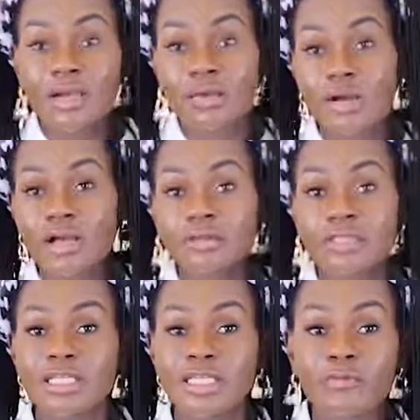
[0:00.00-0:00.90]

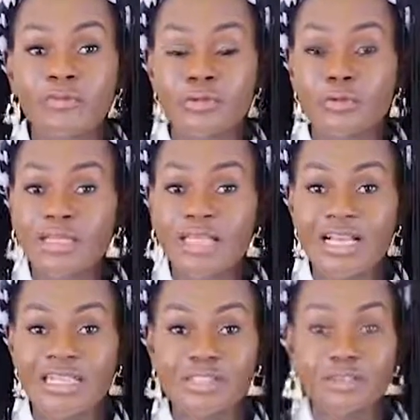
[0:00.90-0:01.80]
Well, if you are
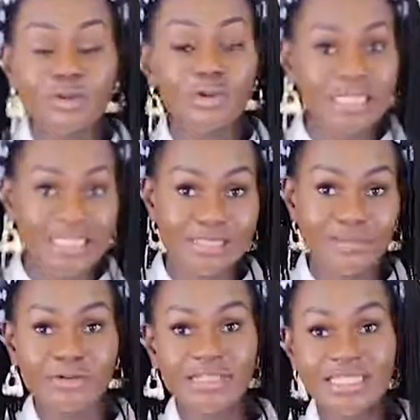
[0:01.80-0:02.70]
lucky to not
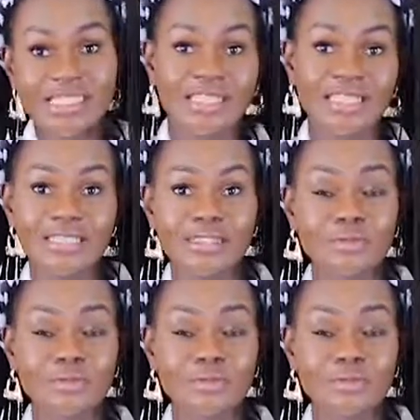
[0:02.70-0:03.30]
experience anything at